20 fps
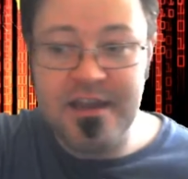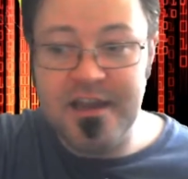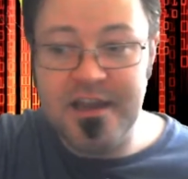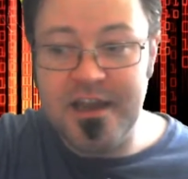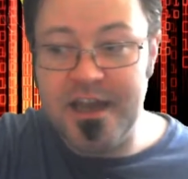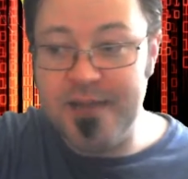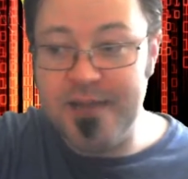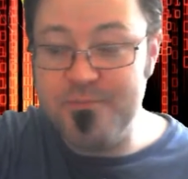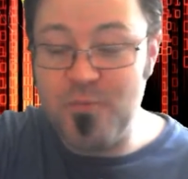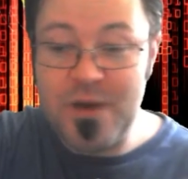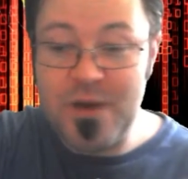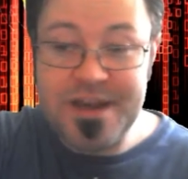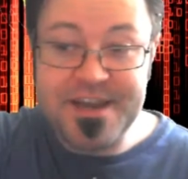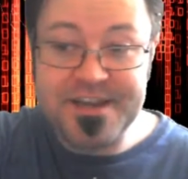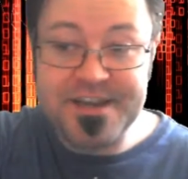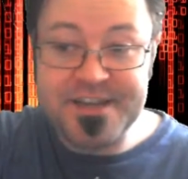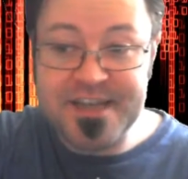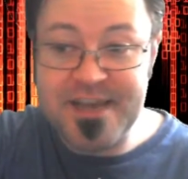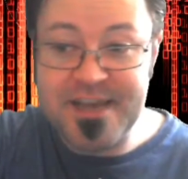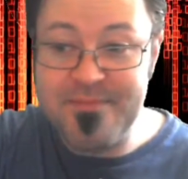I'm waiting
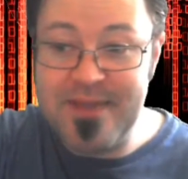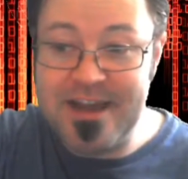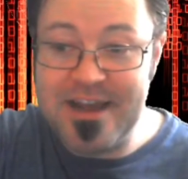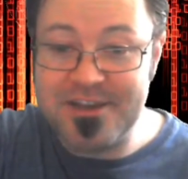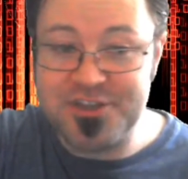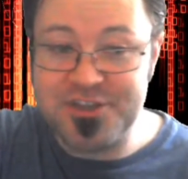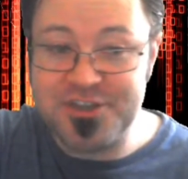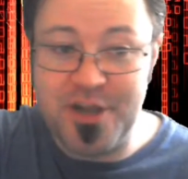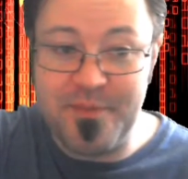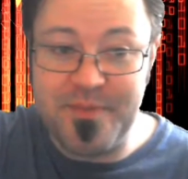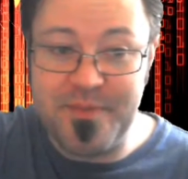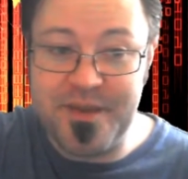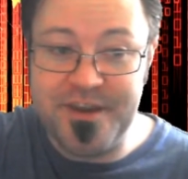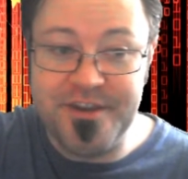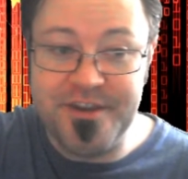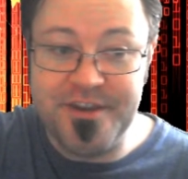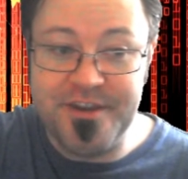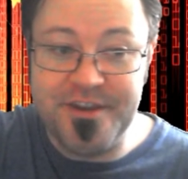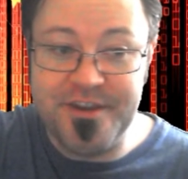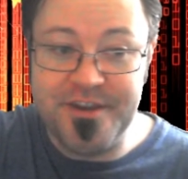to get matched up, and
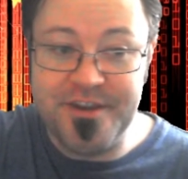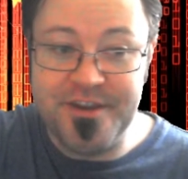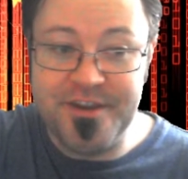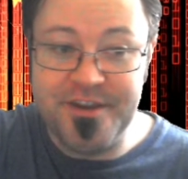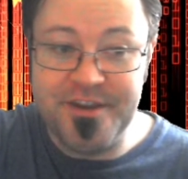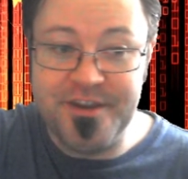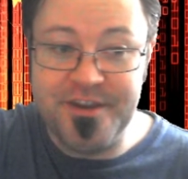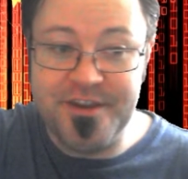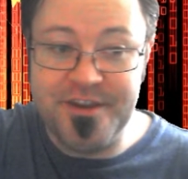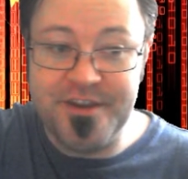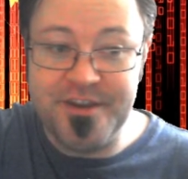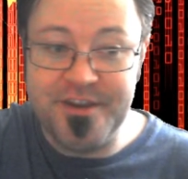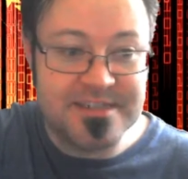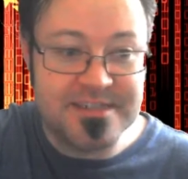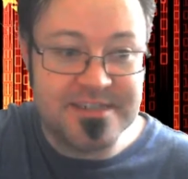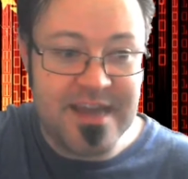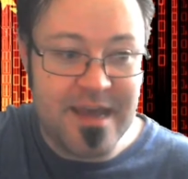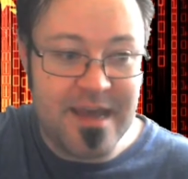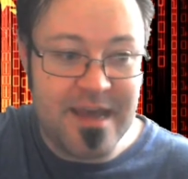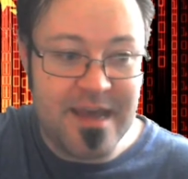if it doesn't
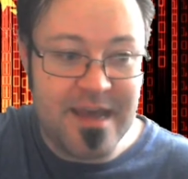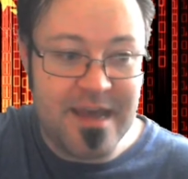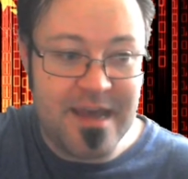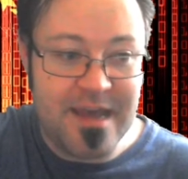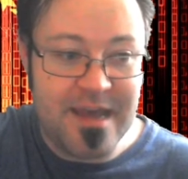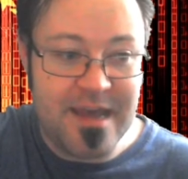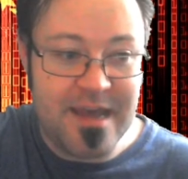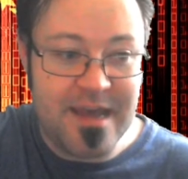happen,